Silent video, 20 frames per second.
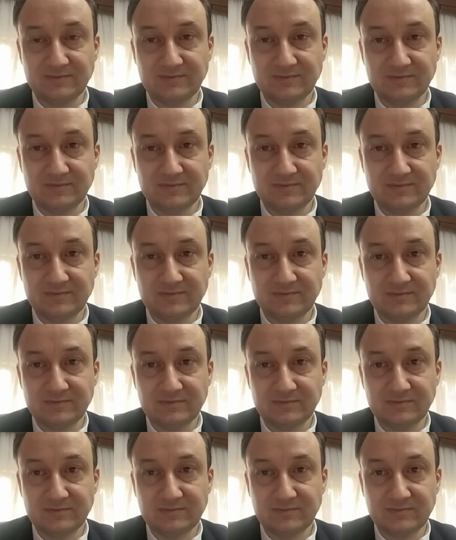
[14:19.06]

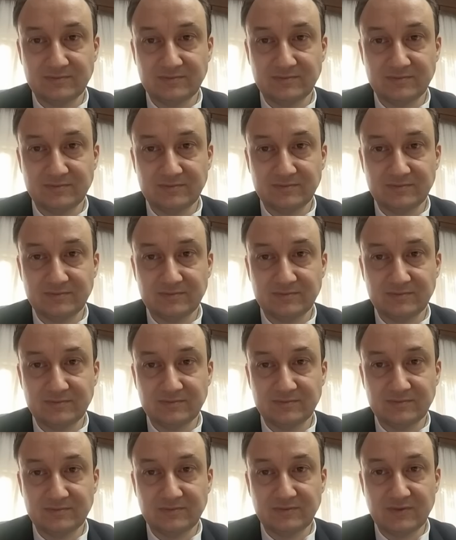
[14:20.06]

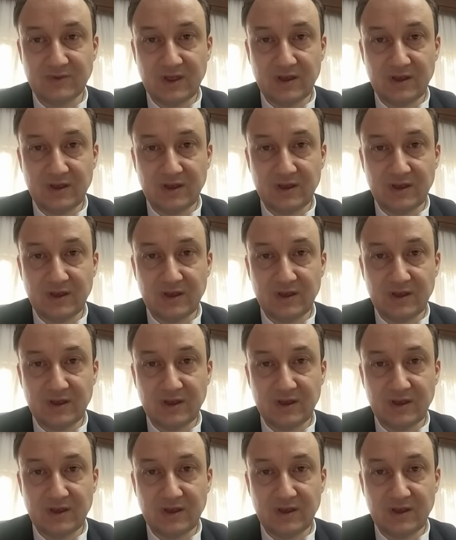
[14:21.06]
(silent)